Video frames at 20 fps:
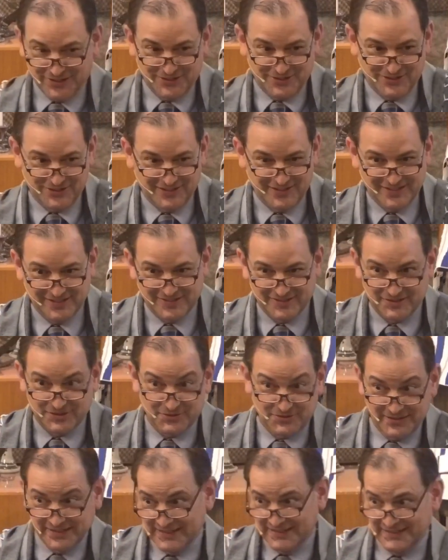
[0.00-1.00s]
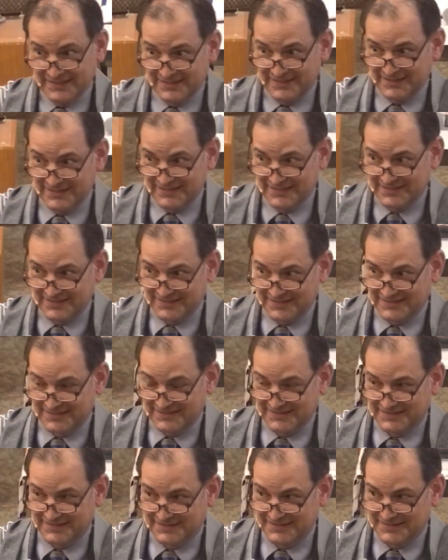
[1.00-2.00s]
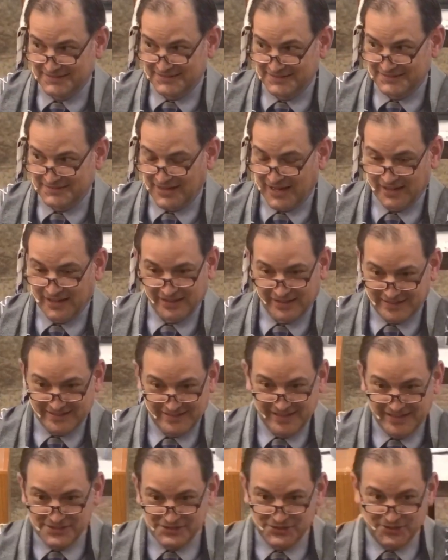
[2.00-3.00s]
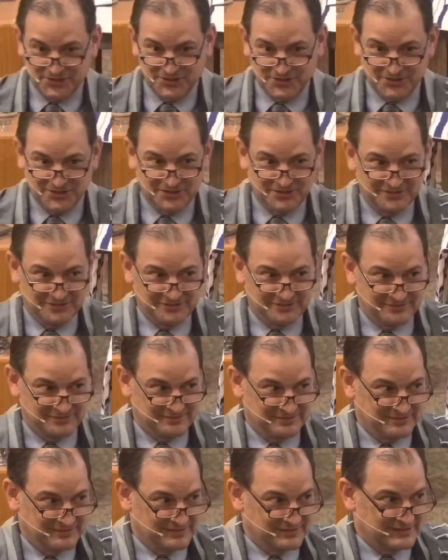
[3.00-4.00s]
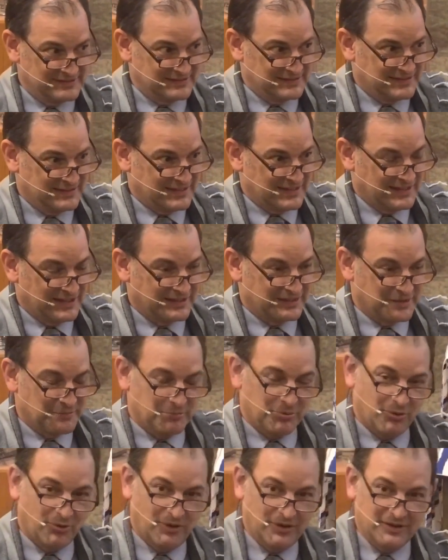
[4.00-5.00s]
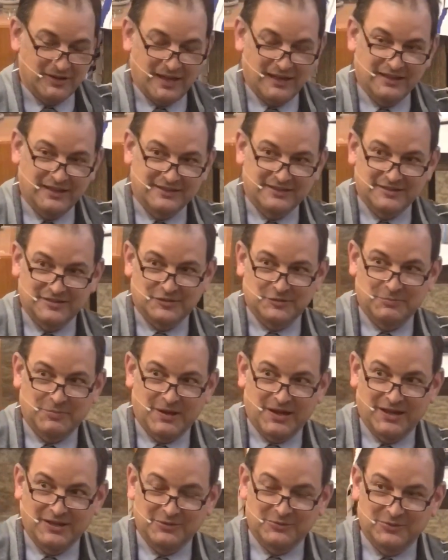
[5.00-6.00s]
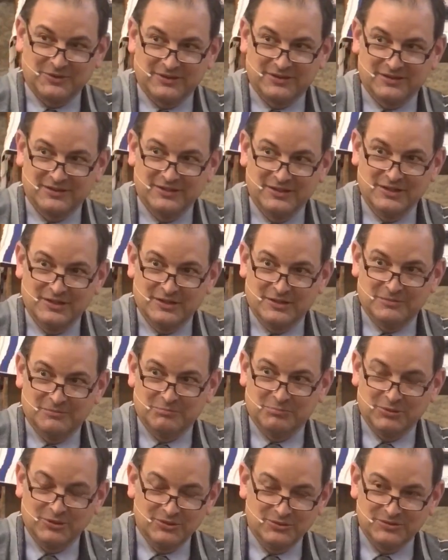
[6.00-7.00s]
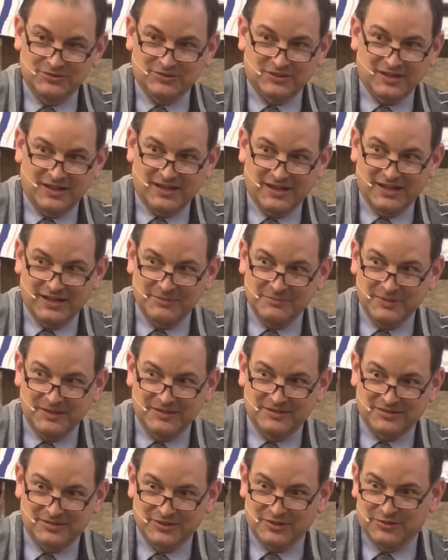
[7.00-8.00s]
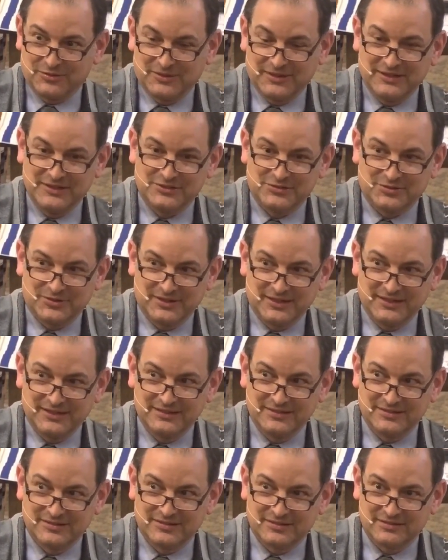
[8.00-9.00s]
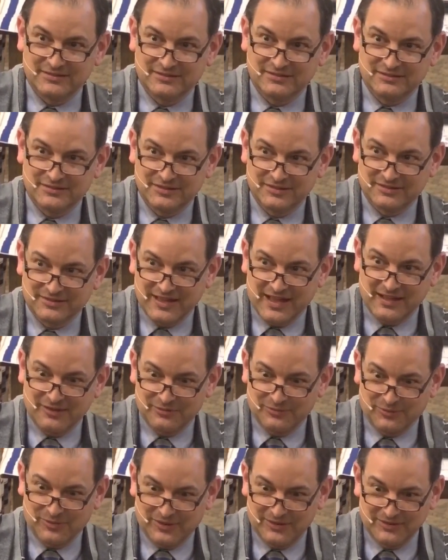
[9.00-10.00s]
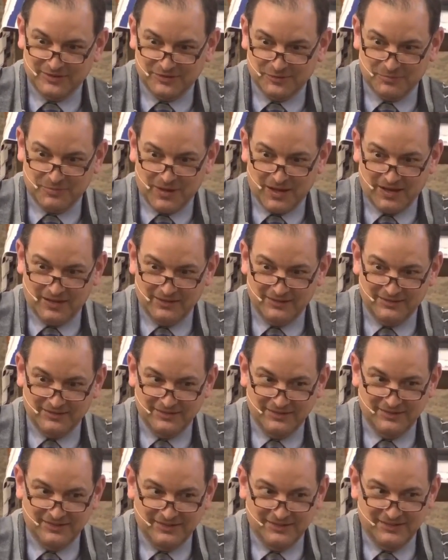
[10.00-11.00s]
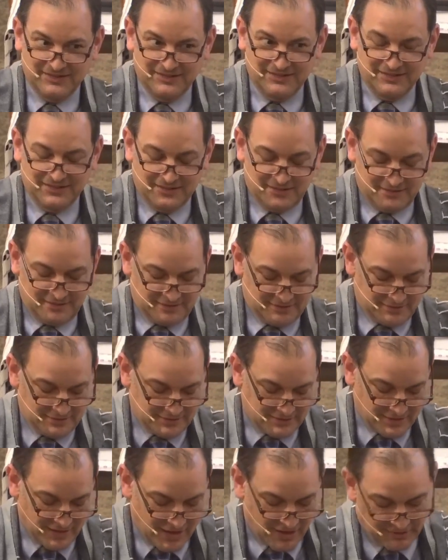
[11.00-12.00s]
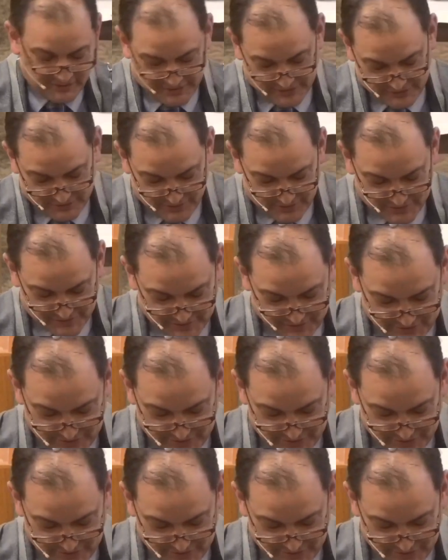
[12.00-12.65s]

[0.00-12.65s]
color is green. I like nature. I like the point. I like the spot where the blue sky meets the green trees, just that one spot. I'll answer the